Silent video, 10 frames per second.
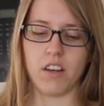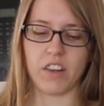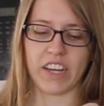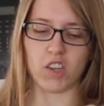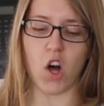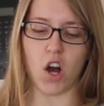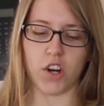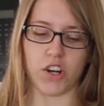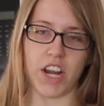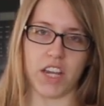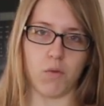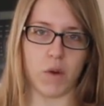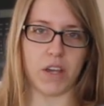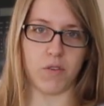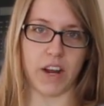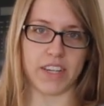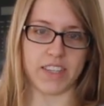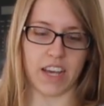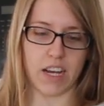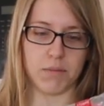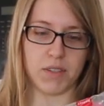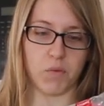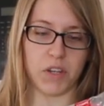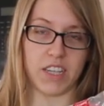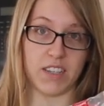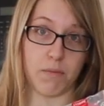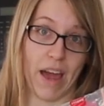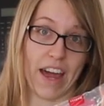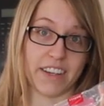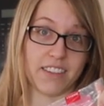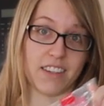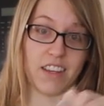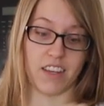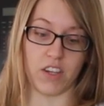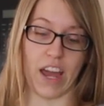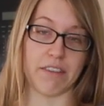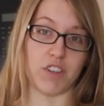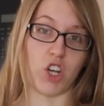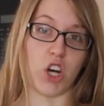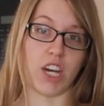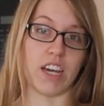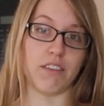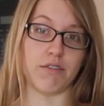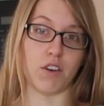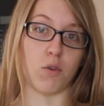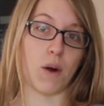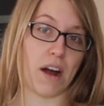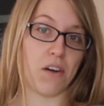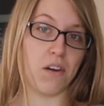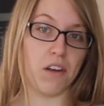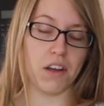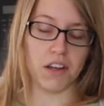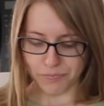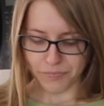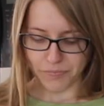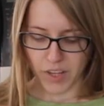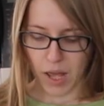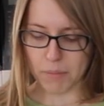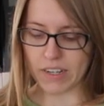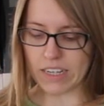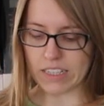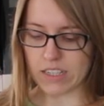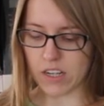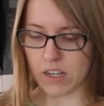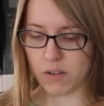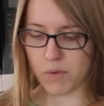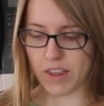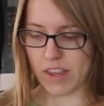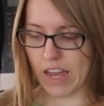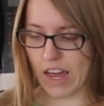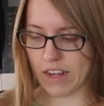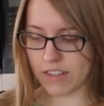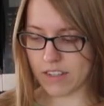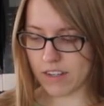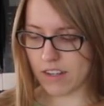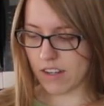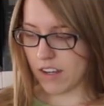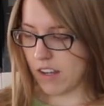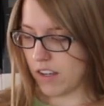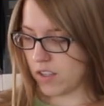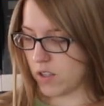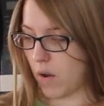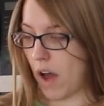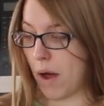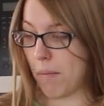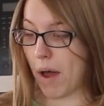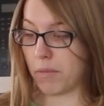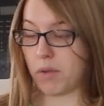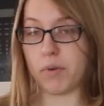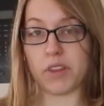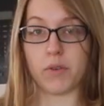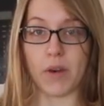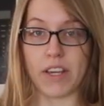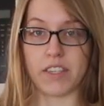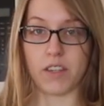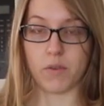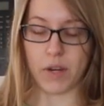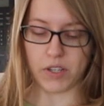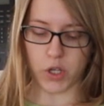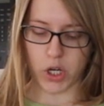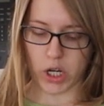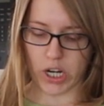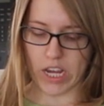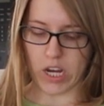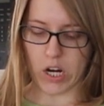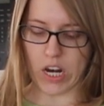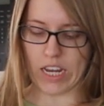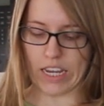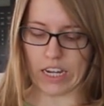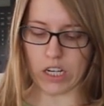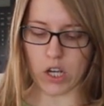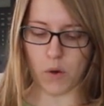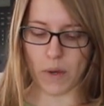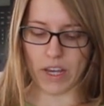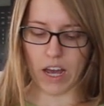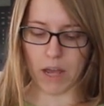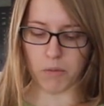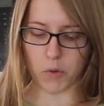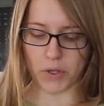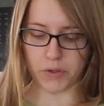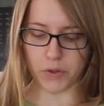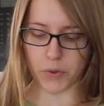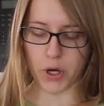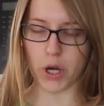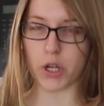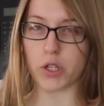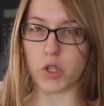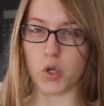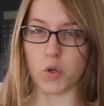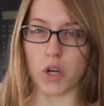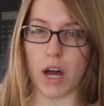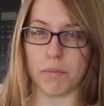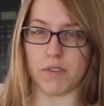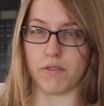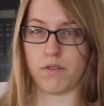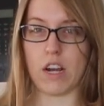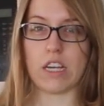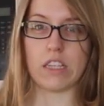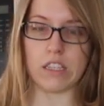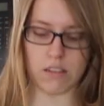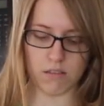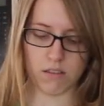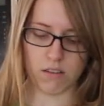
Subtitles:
like long grain white rice that comes in one of these bags, and then you have to cook it for a while. I'm going to get started with that. So I'm going to put the rice in the rice cooker here and get it going. I'm going to cook 2 cups of rice.